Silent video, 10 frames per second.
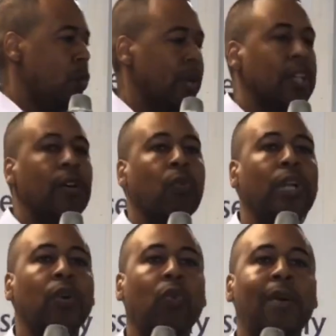When
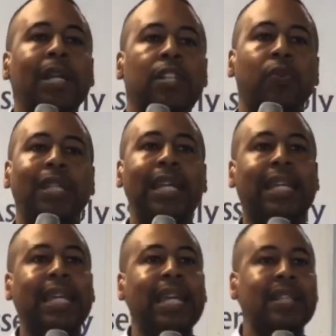the woman is with
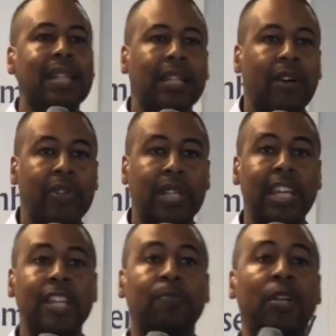their kids, they loving
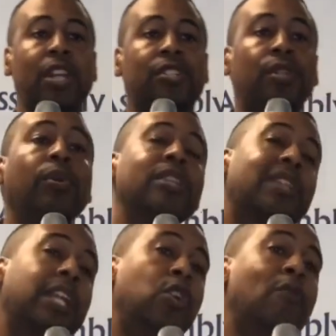the kids. But as soon
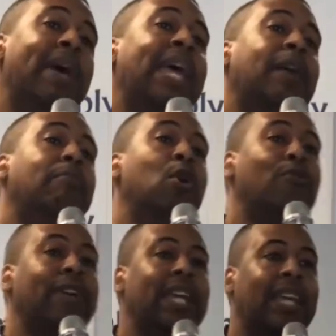as the new man
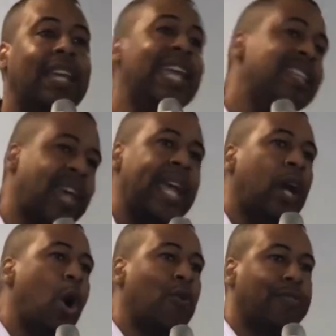move in, he
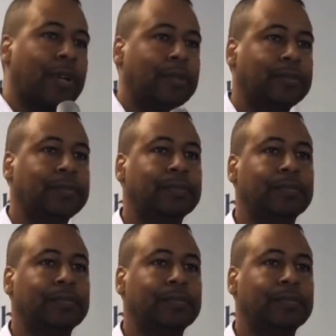take over.